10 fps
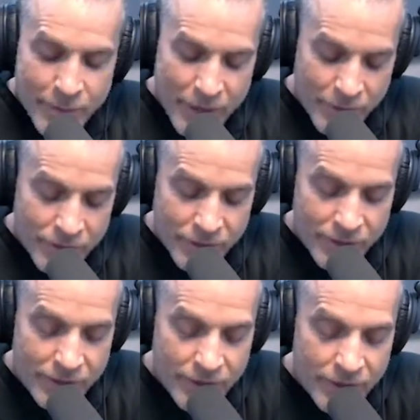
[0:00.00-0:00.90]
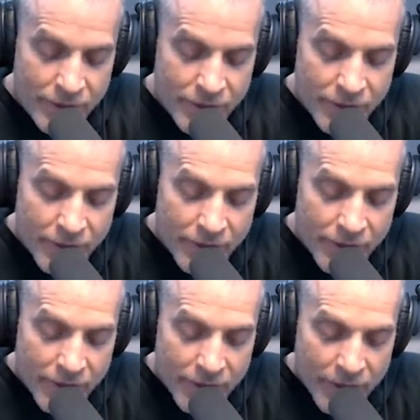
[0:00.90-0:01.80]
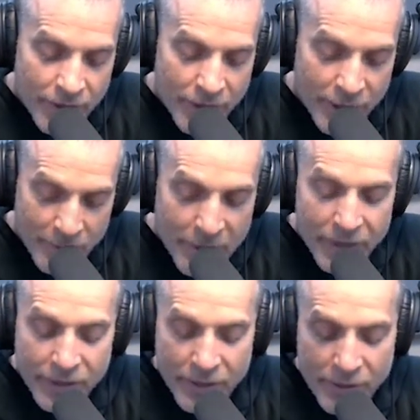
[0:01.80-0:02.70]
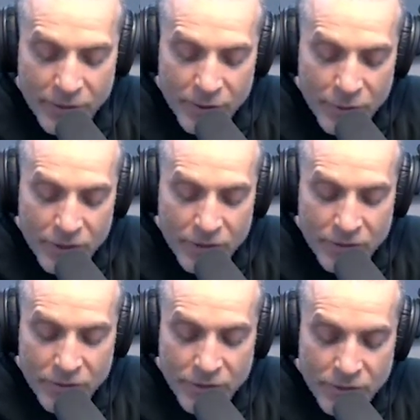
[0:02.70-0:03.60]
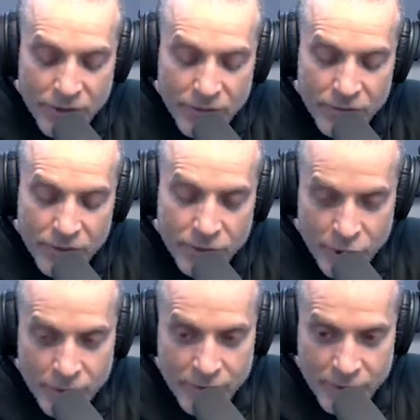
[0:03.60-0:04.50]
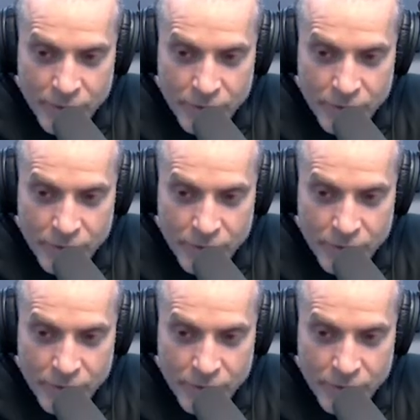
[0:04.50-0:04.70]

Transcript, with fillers: back one second admittedly, you would consider yourself a germaphobe.